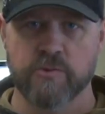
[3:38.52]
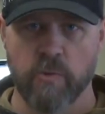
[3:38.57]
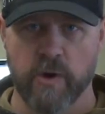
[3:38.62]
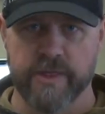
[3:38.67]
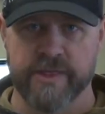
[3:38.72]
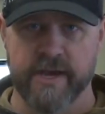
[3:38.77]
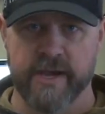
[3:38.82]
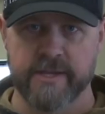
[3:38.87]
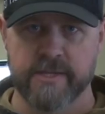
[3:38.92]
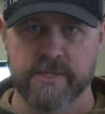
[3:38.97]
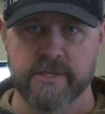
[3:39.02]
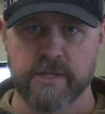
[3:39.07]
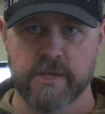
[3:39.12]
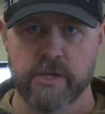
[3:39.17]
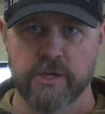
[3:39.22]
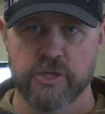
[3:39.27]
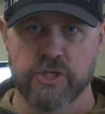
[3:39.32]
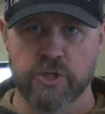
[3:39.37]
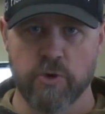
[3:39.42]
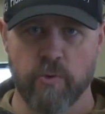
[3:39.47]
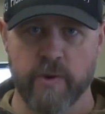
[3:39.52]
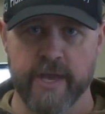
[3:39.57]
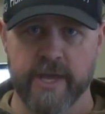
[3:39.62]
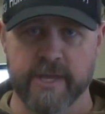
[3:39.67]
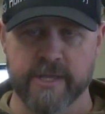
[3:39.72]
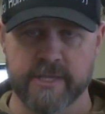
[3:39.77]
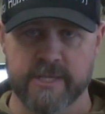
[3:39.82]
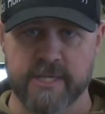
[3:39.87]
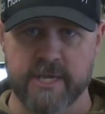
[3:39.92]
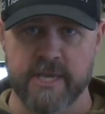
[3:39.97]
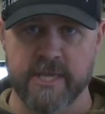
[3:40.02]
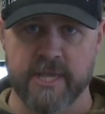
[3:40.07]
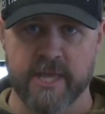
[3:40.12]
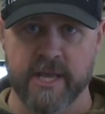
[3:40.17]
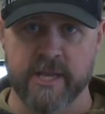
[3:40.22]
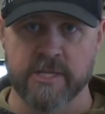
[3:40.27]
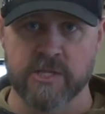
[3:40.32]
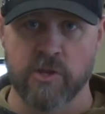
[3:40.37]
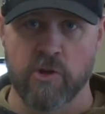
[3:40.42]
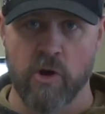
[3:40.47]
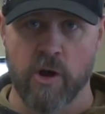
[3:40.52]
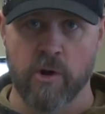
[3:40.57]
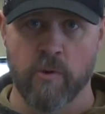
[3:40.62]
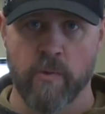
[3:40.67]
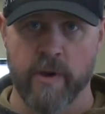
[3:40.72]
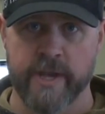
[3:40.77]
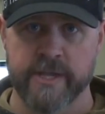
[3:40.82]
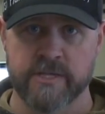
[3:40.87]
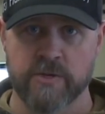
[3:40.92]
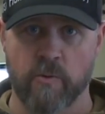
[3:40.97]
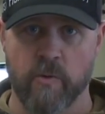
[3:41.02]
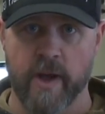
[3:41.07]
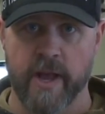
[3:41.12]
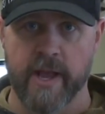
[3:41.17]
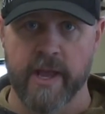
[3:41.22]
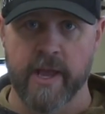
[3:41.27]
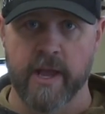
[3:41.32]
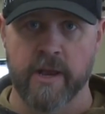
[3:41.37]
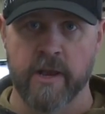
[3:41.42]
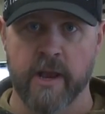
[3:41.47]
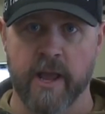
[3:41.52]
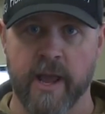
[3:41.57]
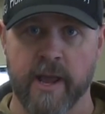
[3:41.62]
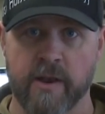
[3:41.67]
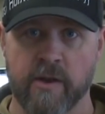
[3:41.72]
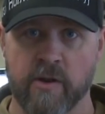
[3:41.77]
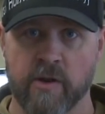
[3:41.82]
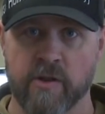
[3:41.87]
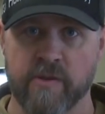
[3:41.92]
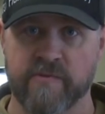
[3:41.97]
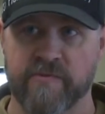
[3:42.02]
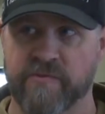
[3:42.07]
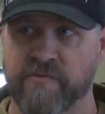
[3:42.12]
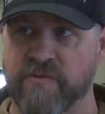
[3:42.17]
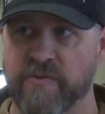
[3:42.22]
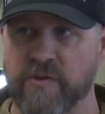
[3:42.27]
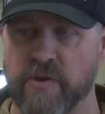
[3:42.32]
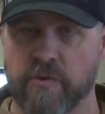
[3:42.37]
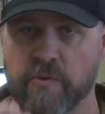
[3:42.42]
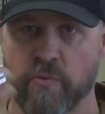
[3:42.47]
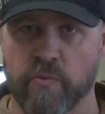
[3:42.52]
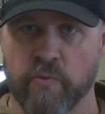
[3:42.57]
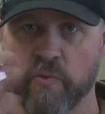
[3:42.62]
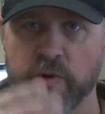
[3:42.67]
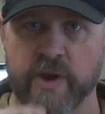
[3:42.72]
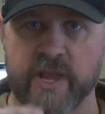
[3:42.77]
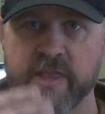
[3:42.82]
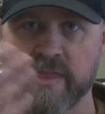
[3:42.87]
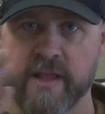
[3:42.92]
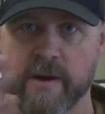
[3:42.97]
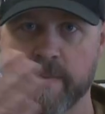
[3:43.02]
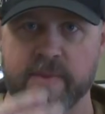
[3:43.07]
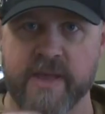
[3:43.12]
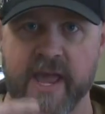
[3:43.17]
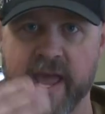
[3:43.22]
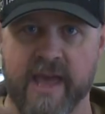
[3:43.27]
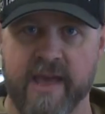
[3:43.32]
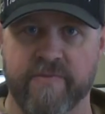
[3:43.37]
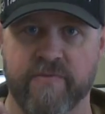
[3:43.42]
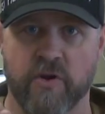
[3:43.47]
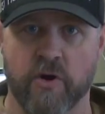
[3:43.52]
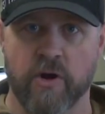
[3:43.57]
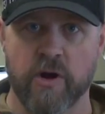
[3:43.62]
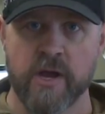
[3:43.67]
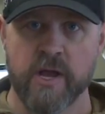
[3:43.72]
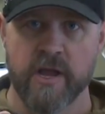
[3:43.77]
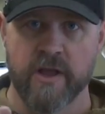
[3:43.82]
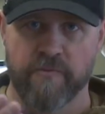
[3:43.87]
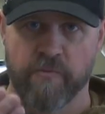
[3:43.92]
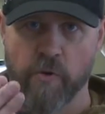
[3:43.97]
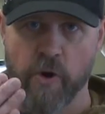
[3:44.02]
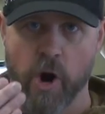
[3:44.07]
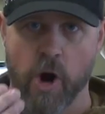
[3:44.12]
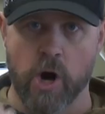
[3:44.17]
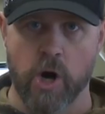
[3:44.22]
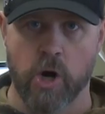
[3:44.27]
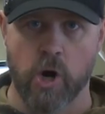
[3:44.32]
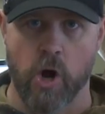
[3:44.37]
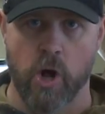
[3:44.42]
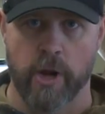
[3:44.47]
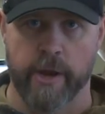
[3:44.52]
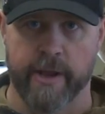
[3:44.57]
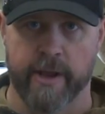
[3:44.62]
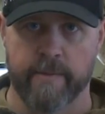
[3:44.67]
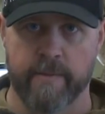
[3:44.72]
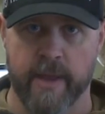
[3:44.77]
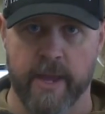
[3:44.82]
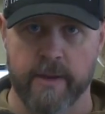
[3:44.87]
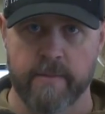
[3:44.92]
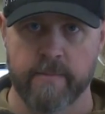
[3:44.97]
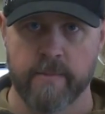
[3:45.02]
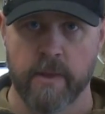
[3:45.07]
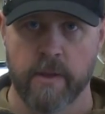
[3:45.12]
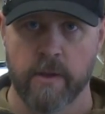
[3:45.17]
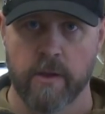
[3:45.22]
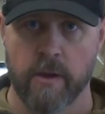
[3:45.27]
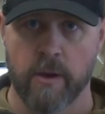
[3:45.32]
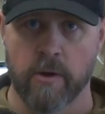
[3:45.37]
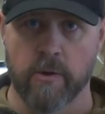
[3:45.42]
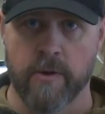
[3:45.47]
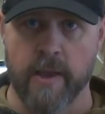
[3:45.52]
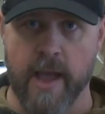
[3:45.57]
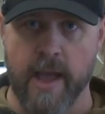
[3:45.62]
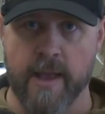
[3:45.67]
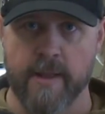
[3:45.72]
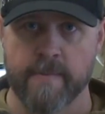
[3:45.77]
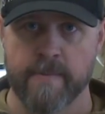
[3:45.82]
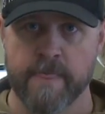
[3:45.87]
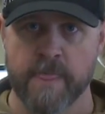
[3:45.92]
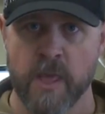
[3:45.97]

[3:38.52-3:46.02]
with us so we can see things long ways away and read their behavior if we are calling them in, okay?